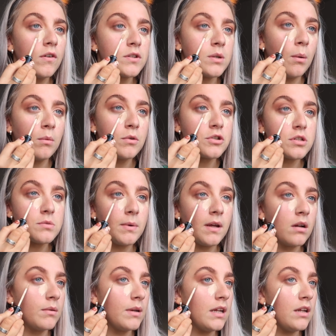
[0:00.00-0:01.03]
someone was just being
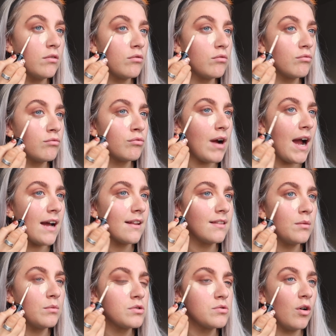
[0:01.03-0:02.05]
a wee rat
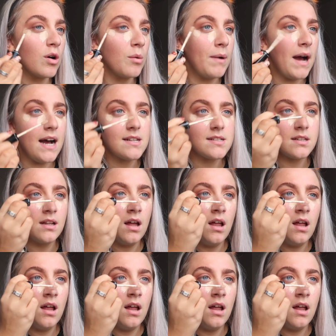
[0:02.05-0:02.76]
that was walking past,